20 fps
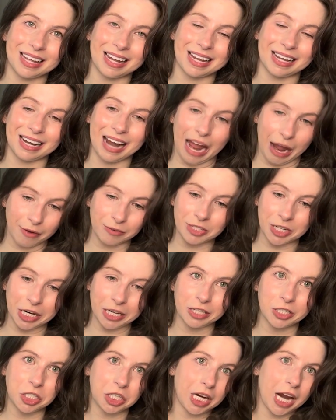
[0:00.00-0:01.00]
And I have
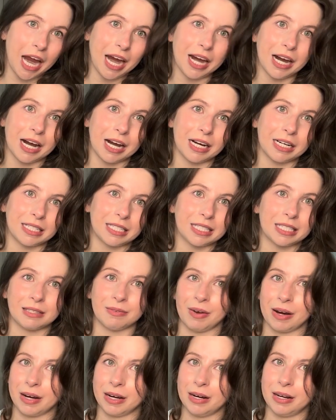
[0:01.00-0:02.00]
challenging hair. It's
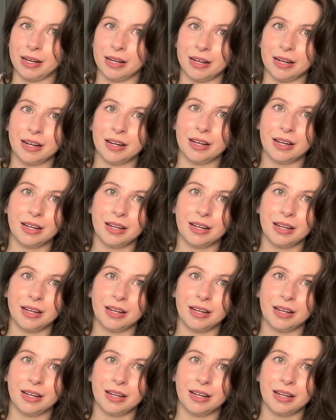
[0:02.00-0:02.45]
very